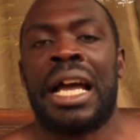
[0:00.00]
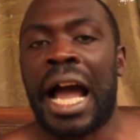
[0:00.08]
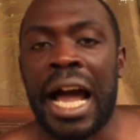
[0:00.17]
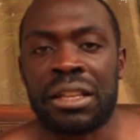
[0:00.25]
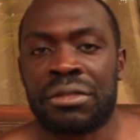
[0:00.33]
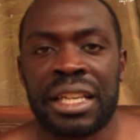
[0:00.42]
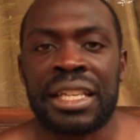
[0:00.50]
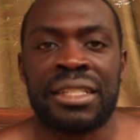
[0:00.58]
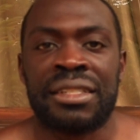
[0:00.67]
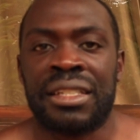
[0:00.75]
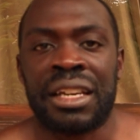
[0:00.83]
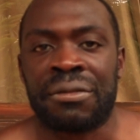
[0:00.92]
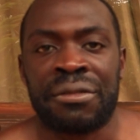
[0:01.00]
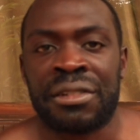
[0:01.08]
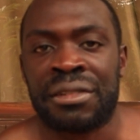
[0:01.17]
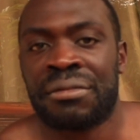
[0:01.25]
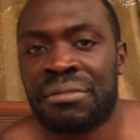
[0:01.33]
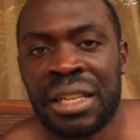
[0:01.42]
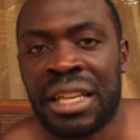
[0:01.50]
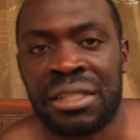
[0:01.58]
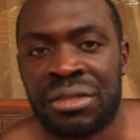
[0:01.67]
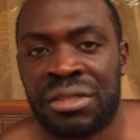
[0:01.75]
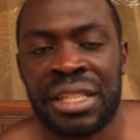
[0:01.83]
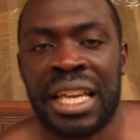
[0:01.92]
I don't think it's different
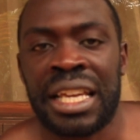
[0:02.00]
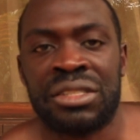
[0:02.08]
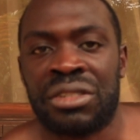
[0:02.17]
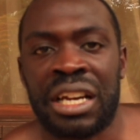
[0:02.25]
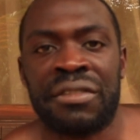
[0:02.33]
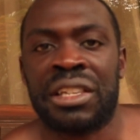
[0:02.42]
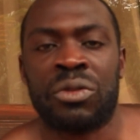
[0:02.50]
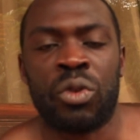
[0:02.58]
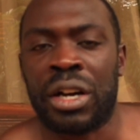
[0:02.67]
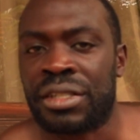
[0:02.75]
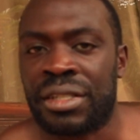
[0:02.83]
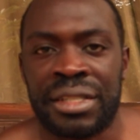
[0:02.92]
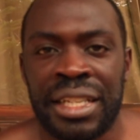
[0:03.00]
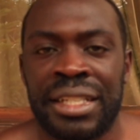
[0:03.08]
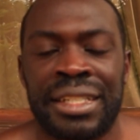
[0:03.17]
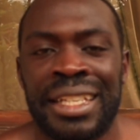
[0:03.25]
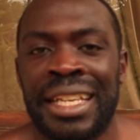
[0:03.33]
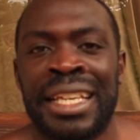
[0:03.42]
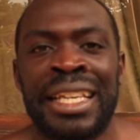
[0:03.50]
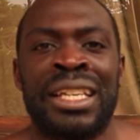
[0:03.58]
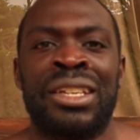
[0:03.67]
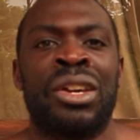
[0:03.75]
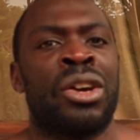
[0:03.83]
than, say, driving in Washington DC,